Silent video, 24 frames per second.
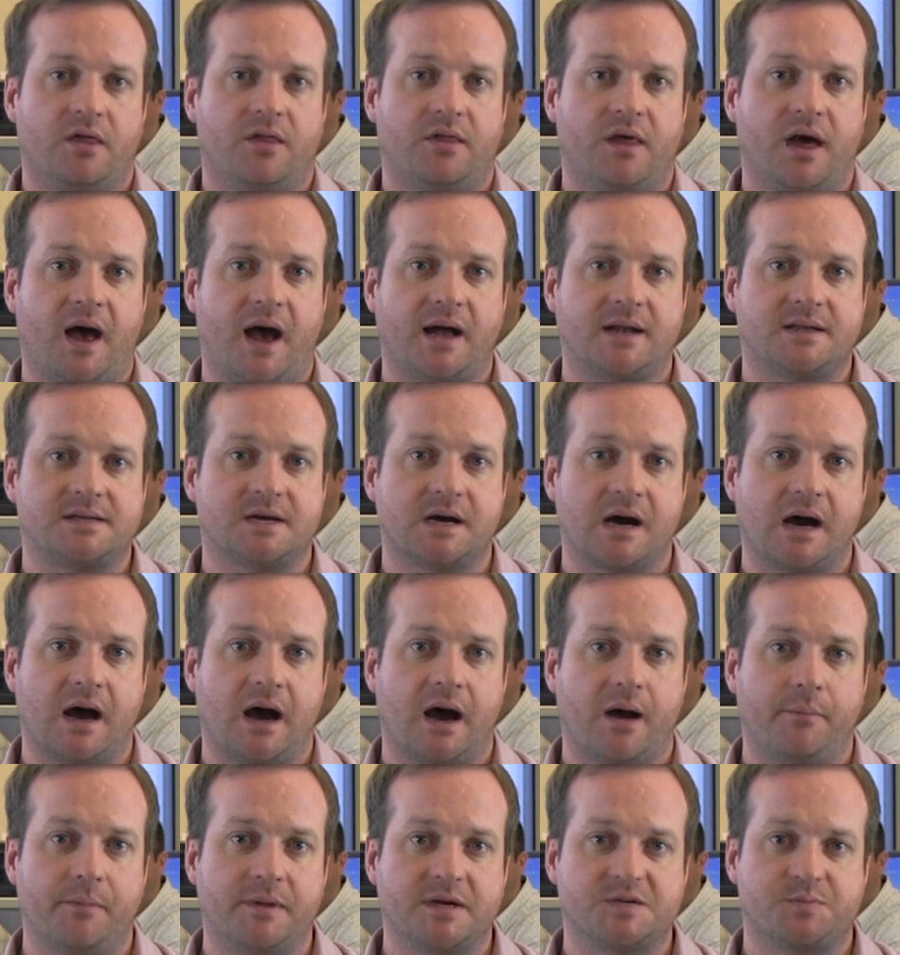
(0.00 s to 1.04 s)

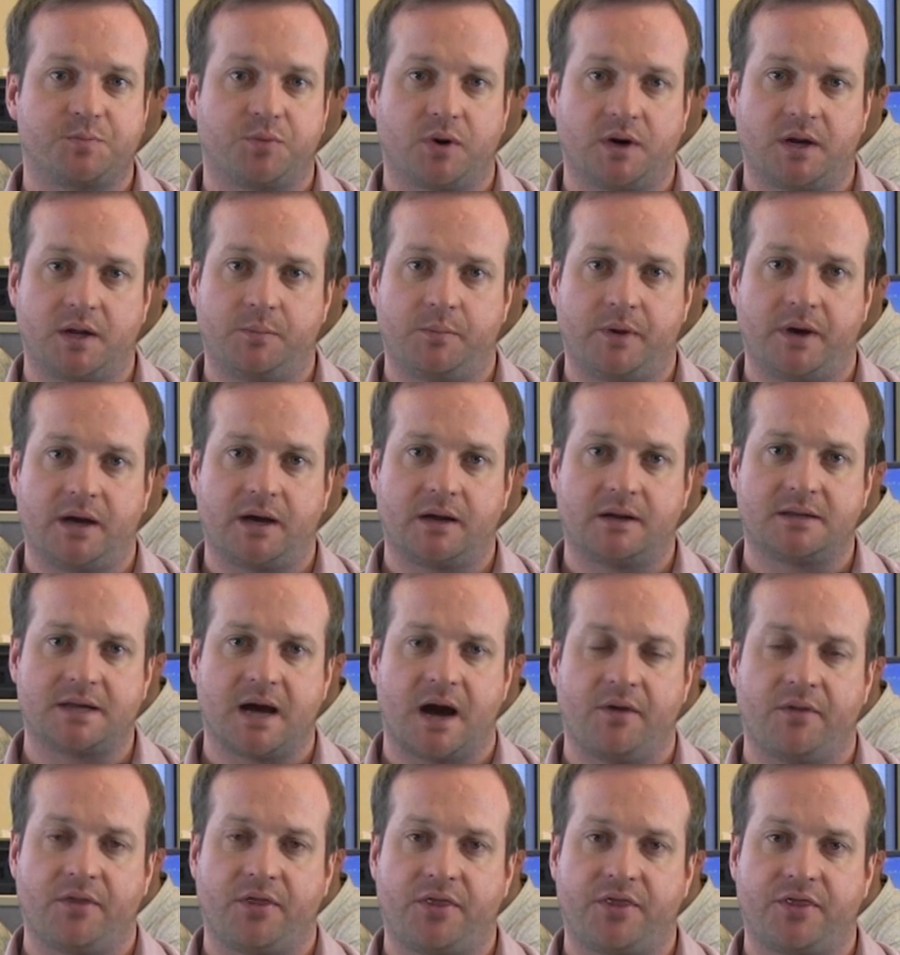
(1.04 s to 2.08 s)
that missed pretty big,
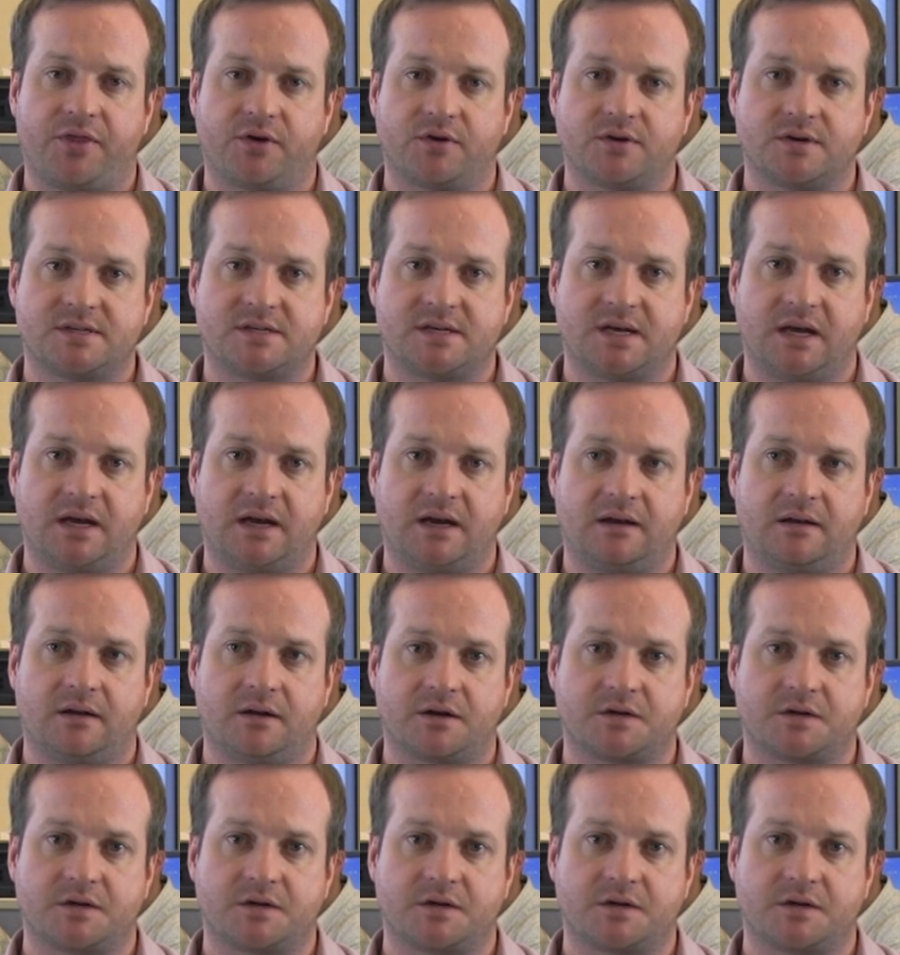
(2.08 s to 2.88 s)
down 13.